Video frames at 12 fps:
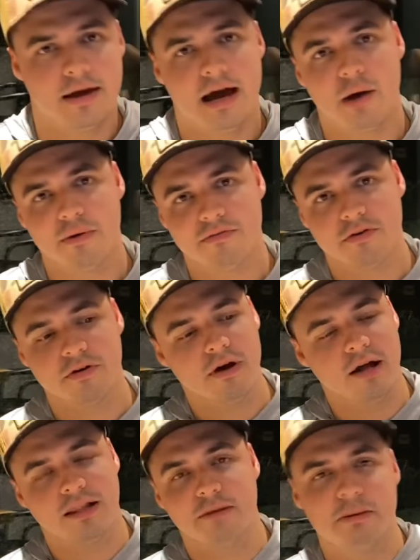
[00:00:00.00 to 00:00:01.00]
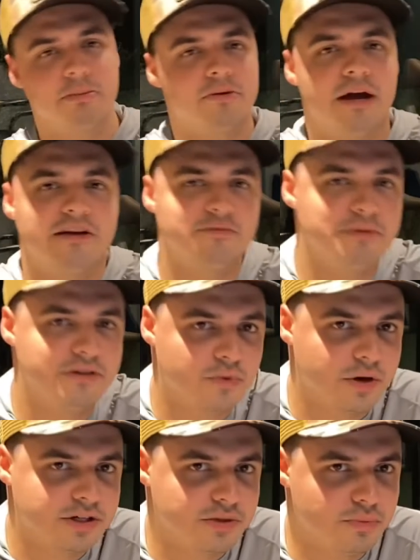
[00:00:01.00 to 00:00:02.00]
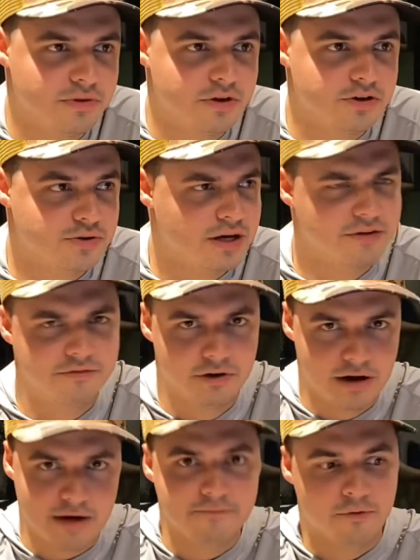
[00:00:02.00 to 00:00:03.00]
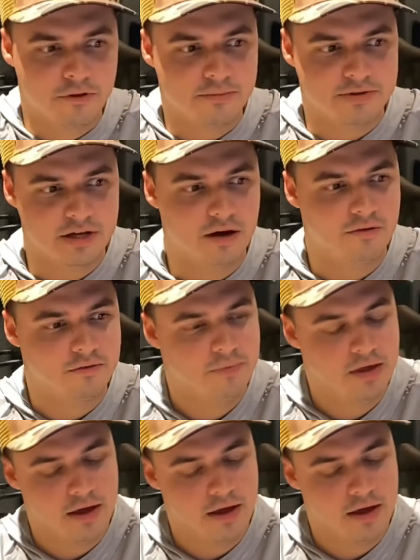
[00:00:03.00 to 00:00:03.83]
However, a lot of people are asking me this question when they're trying to figure out for themselves.